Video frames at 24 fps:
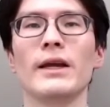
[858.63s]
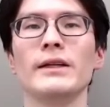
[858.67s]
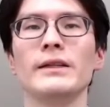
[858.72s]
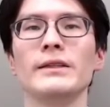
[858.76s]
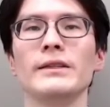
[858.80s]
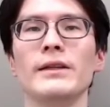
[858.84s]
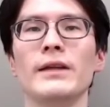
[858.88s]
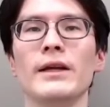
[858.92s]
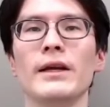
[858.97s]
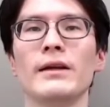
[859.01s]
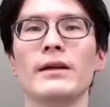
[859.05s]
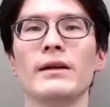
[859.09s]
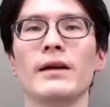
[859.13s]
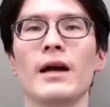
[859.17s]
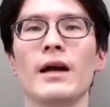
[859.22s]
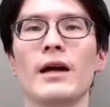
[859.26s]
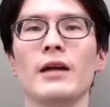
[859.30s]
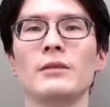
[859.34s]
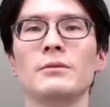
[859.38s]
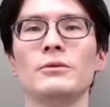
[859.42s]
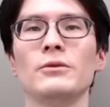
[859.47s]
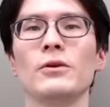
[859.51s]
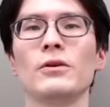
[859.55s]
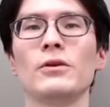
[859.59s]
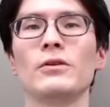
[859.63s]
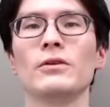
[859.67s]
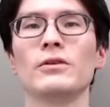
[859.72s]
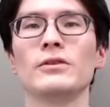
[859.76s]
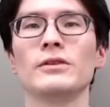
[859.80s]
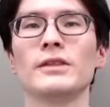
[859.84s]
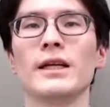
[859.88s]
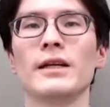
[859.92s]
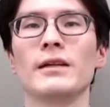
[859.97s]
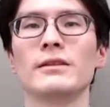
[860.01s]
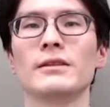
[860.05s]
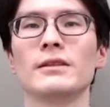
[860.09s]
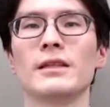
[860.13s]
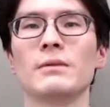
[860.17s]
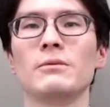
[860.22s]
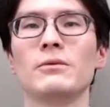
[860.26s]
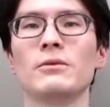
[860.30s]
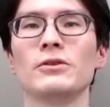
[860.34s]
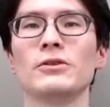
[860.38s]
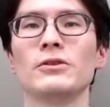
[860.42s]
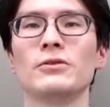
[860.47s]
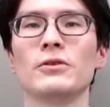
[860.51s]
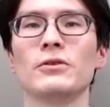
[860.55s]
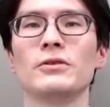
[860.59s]
If a checksum for a
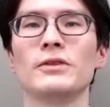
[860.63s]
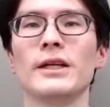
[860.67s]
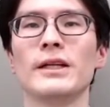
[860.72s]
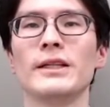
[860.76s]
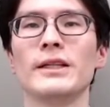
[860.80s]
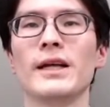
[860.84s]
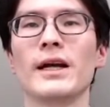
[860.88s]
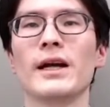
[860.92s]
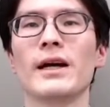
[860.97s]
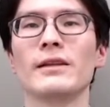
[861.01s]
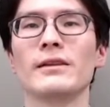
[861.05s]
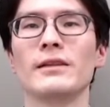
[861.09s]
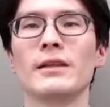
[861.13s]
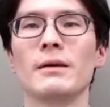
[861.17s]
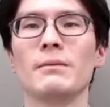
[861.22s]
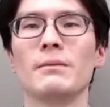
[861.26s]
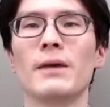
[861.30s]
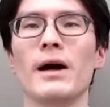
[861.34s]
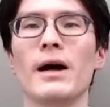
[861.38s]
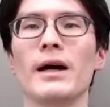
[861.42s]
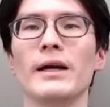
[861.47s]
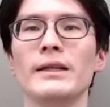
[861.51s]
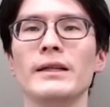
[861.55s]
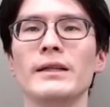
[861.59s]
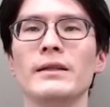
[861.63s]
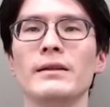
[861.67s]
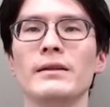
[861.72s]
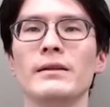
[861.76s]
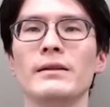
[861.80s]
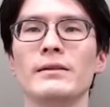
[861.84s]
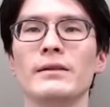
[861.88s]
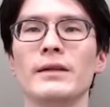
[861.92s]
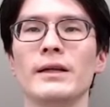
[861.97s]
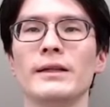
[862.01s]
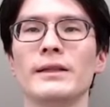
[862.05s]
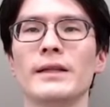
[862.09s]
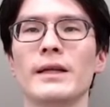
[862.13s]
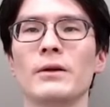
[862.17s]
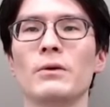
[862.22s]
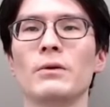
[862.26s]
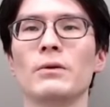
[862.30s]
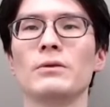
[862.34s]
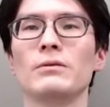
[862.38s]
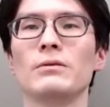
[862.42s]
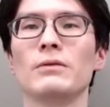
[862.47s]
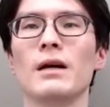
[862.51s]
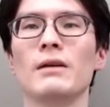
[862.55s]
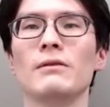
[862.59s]
block cannot be obtained due to a
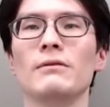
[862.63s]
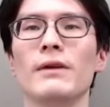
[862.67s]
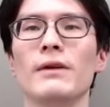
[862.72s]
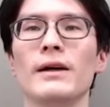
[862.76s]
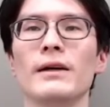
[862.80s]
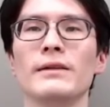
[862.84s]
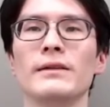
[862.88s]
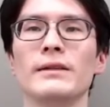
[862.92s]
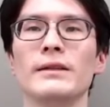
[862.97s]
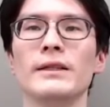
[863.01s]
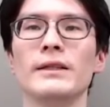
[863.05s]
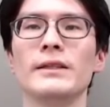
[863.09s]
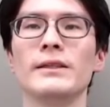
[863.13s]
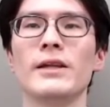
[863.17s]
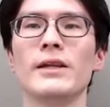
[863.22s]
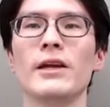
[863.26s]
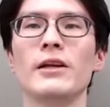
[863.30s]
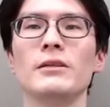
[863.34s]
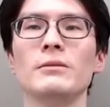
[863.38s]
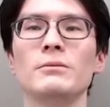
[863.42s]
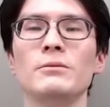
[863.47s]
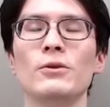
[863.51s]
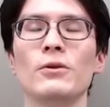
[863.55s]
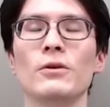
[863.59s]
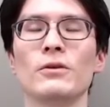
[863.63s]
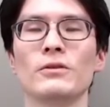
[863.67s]
timeout or other reason,